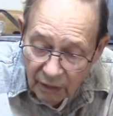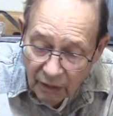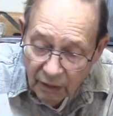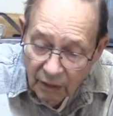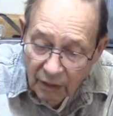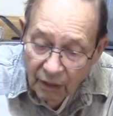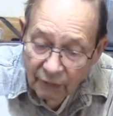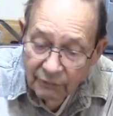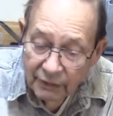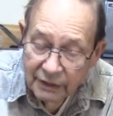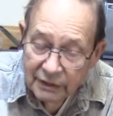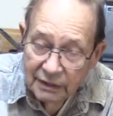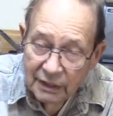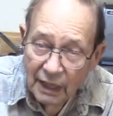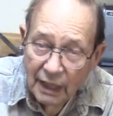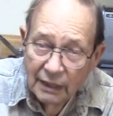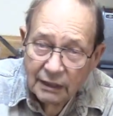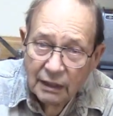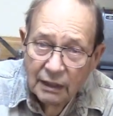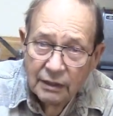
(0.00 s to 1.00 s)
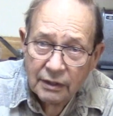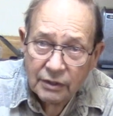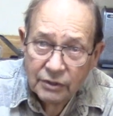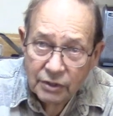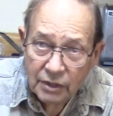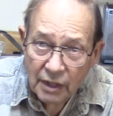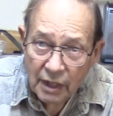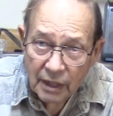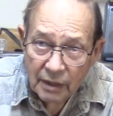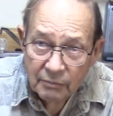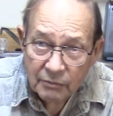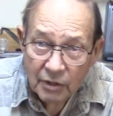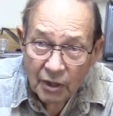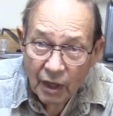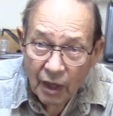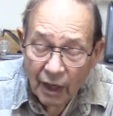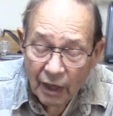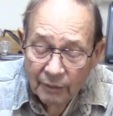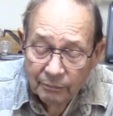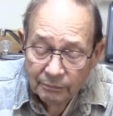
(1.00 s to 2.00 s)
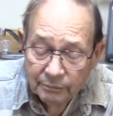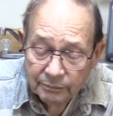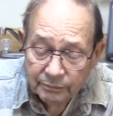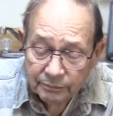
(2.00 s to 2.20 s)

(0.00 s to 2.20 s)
Of exactly the same type,